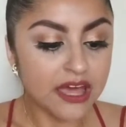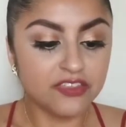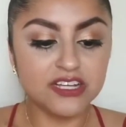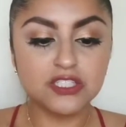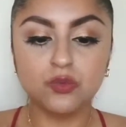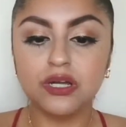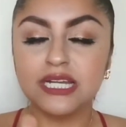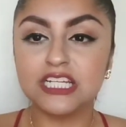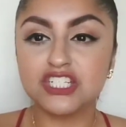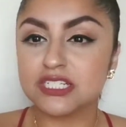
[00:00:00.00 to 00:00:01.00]
This one
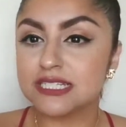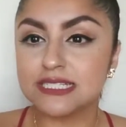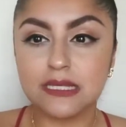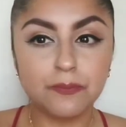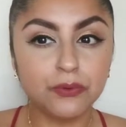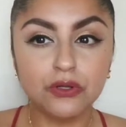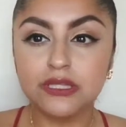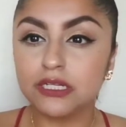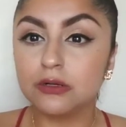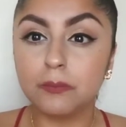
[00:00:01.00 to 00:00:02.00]
is just a simple
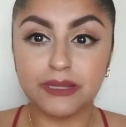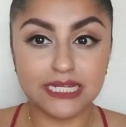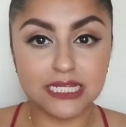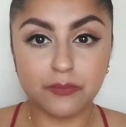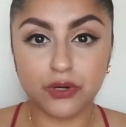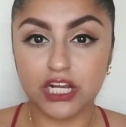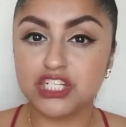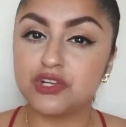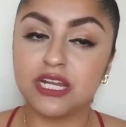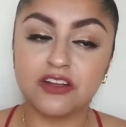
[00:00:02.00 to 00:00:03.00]
little blending brush.
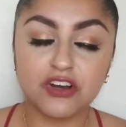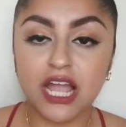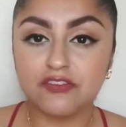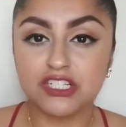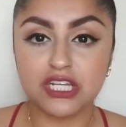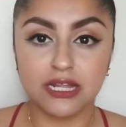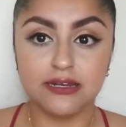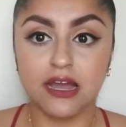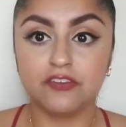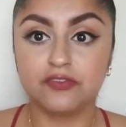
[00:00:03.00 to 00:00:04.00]
You can never have
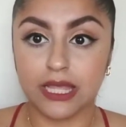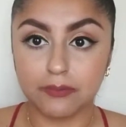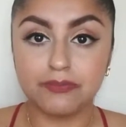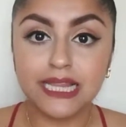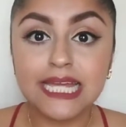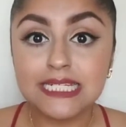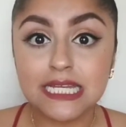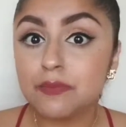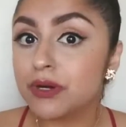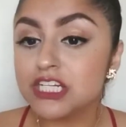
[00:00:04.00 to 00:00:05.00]
enough like
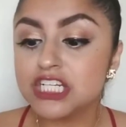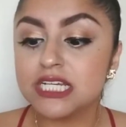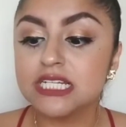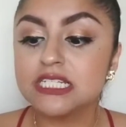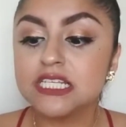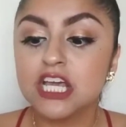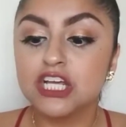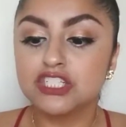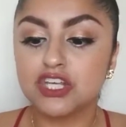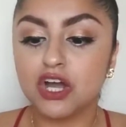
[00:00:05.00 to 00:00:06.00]
blending brushes.
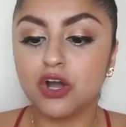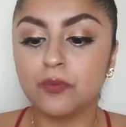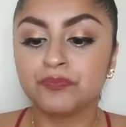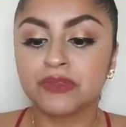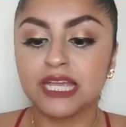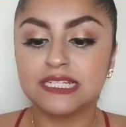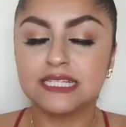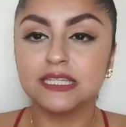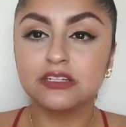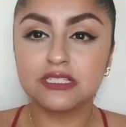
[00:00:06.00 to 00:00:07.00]
So it's a
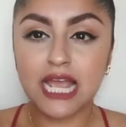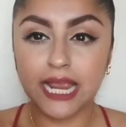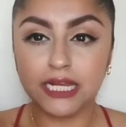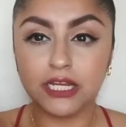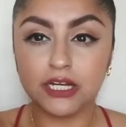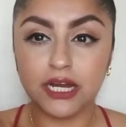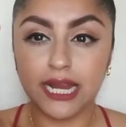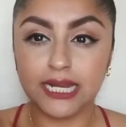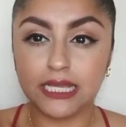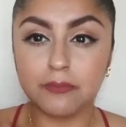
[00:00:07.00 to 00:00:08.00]
little tinier
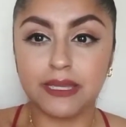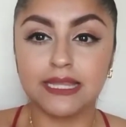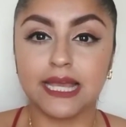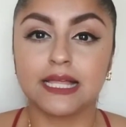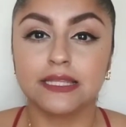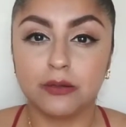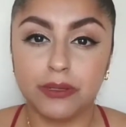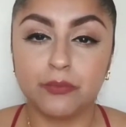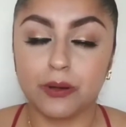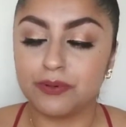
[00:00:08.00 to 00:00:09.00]
and it can be like a little
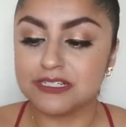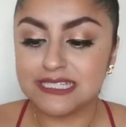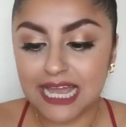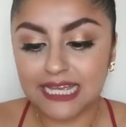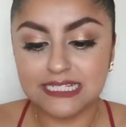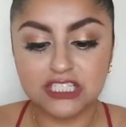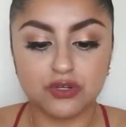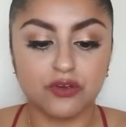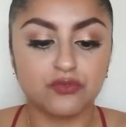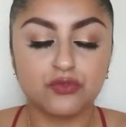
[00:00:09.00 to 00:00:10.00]
bit more precise.
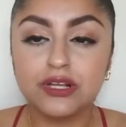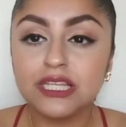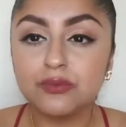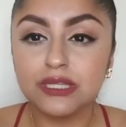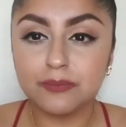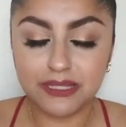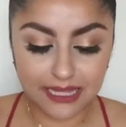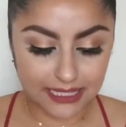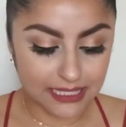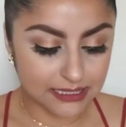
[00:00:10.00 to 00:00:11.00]
So I've really been
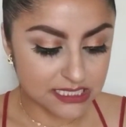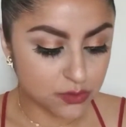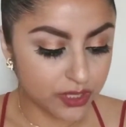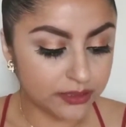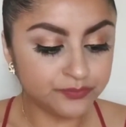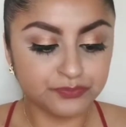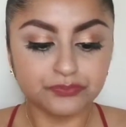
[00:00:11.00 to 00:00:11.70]
liking this one.